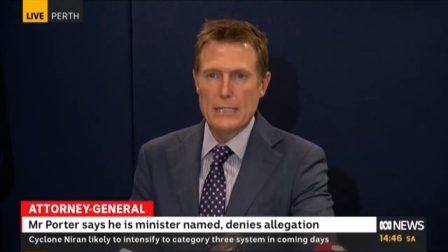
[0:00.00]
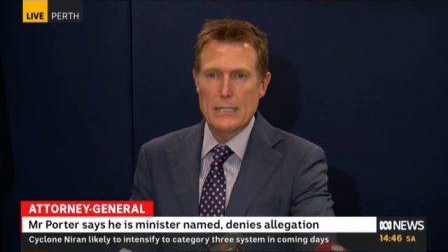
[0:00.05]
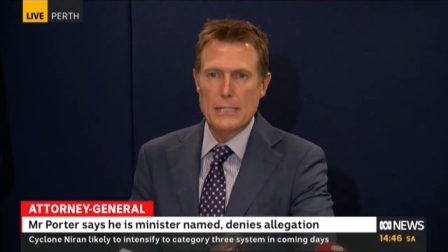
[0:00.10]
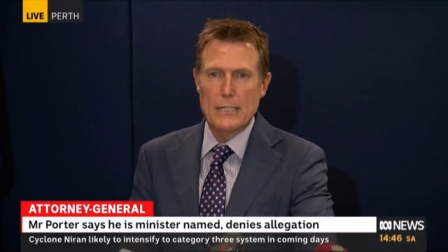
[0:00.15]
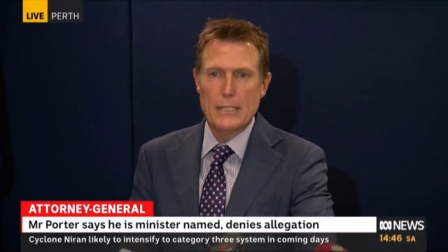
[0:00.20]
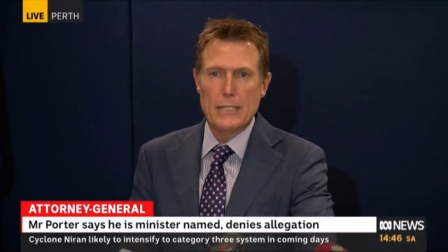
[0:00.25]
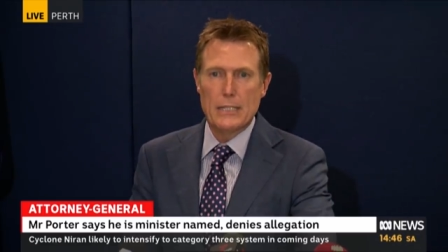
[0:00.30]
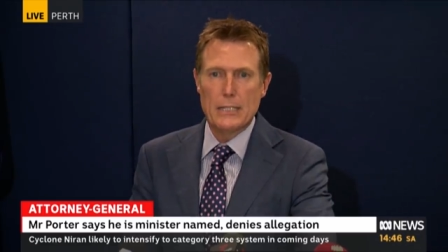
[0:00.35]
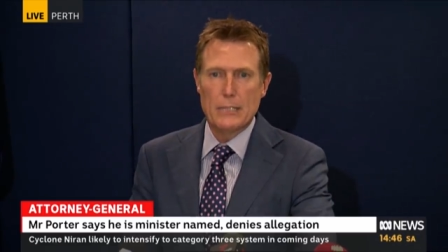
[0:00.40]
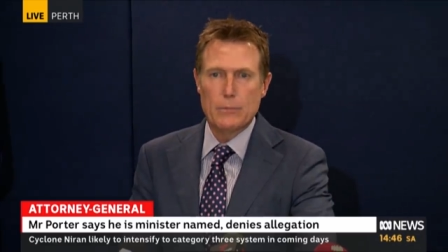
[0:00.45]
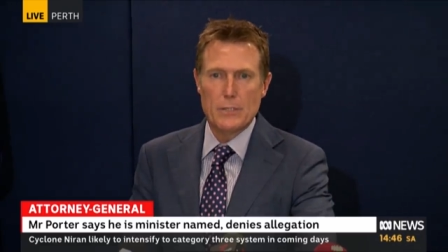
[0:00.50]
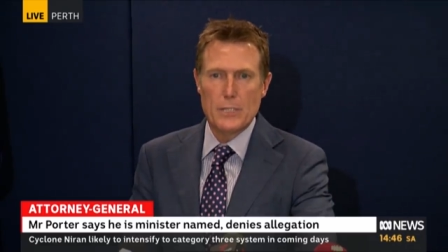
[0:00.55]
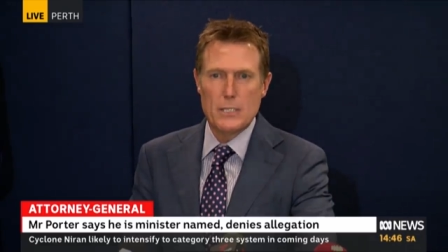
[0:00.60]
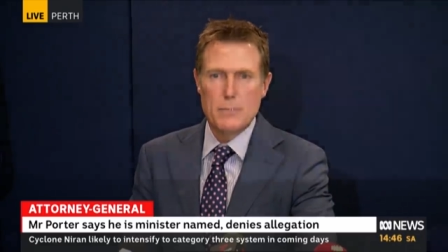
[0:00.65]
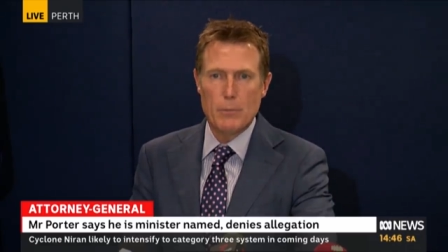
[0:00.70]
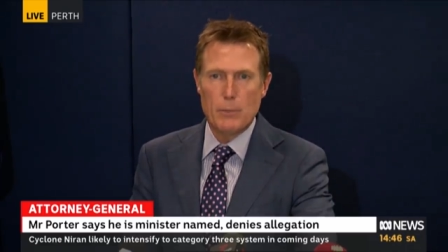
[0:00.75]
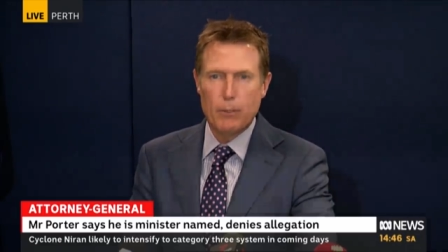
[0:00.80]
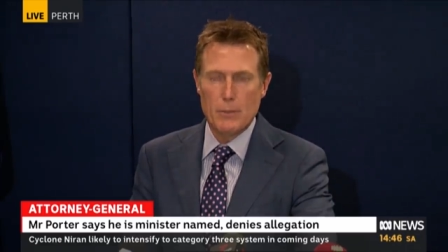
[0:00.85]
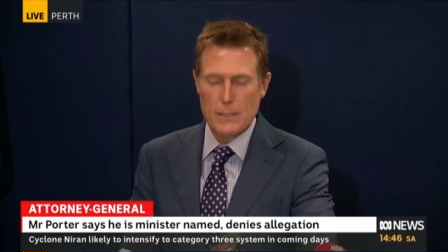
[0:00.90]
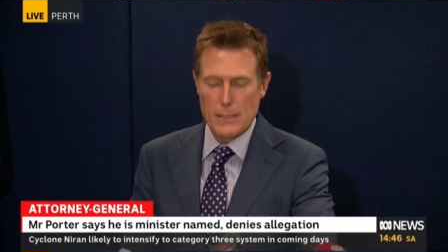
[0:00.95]
seeking a
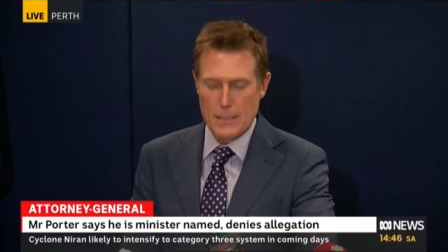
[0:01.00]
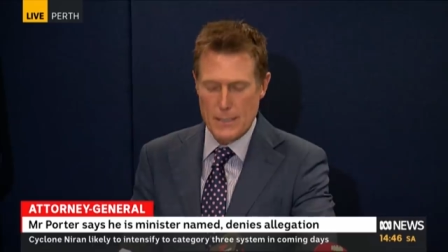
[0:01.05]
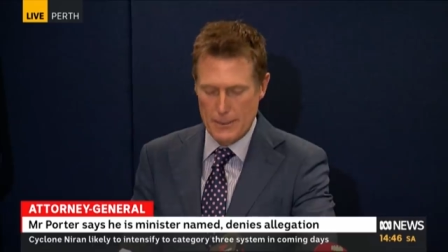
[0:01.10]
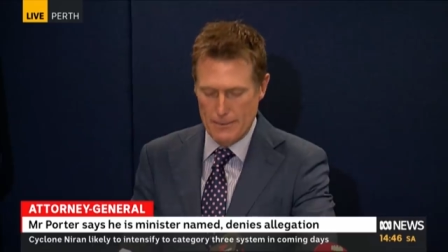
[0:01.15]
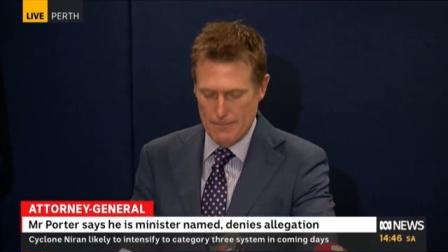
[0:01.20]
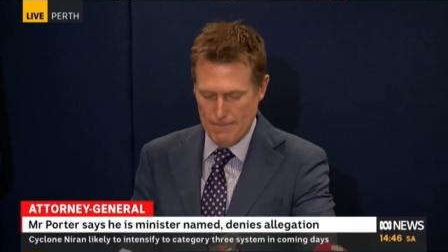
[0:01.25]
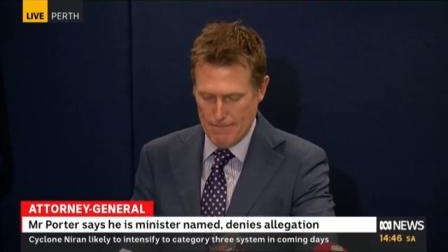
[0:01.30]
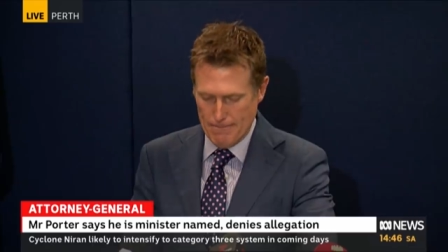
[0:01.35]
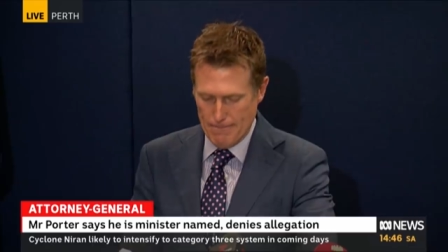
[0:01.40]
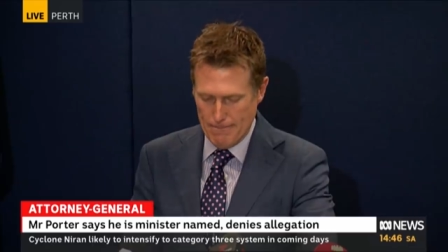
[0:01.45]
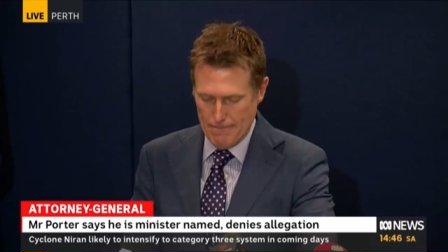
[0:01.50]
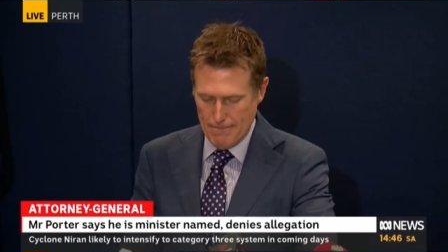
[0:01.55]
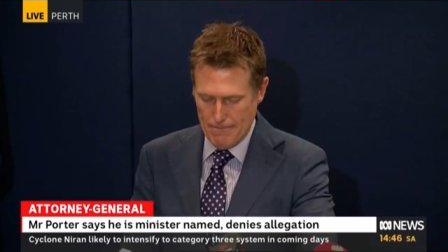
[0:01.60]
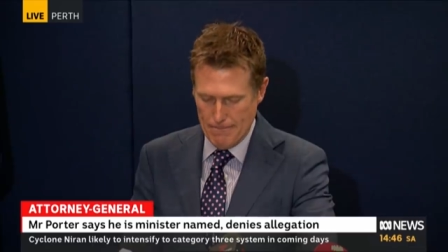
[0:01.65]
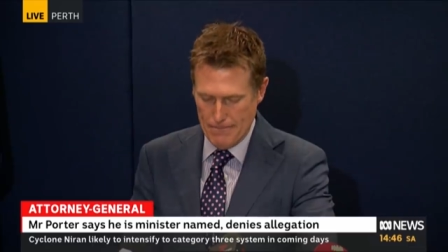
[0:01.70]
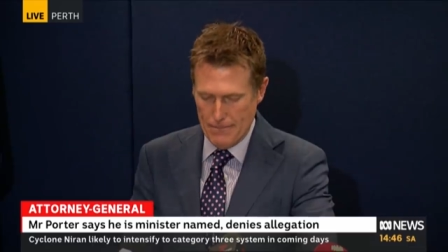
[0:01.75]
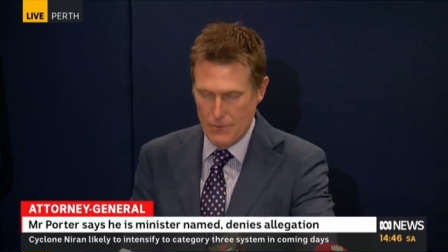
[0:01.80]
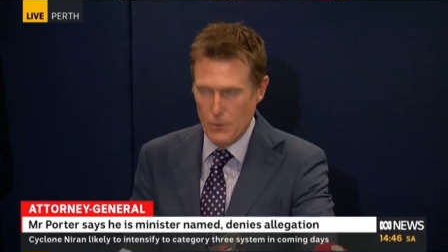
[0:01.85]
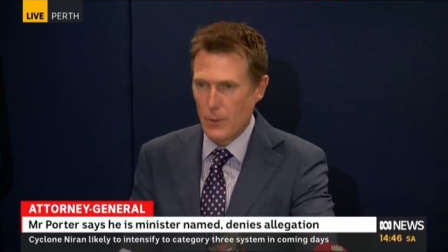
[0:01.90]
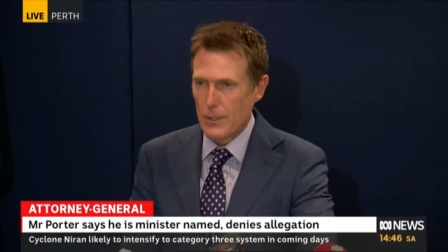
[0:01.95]
response.
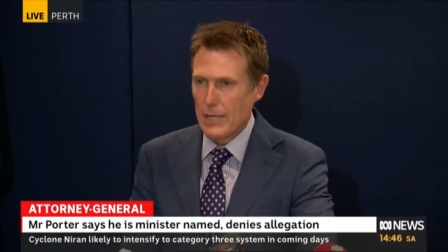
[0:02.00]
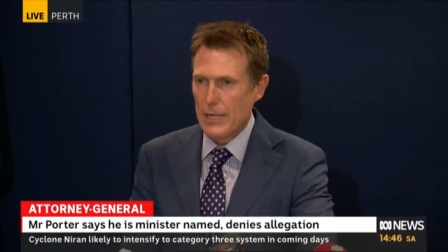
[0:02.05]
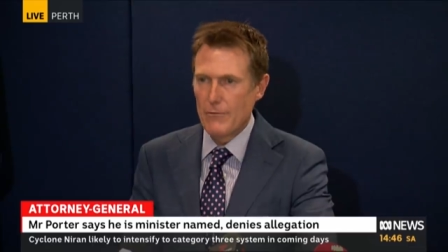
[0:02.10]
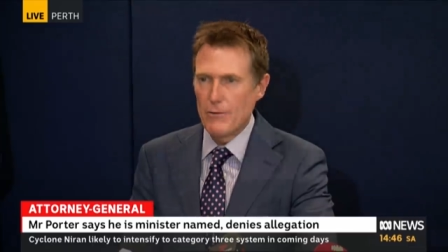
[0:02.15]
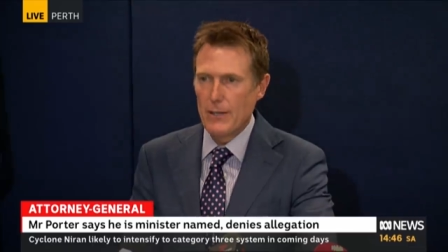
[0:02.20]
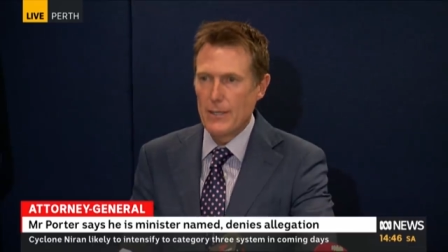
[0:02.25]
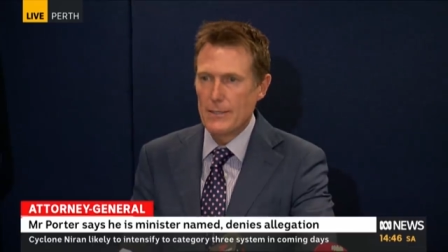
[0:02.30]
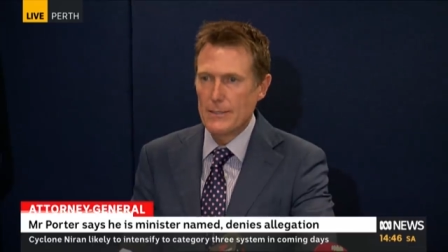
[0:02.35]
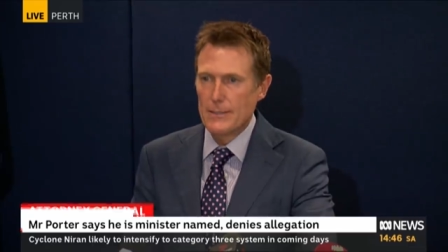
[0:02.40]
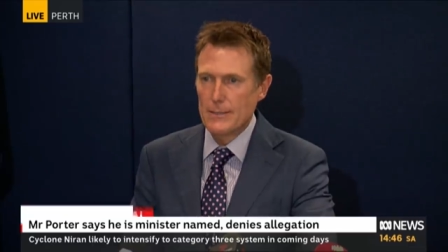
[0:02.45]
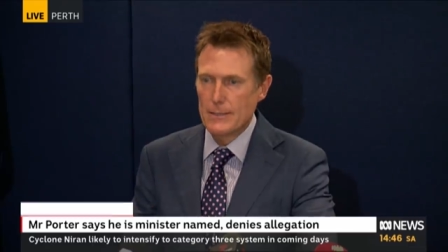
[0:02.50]
Not ever.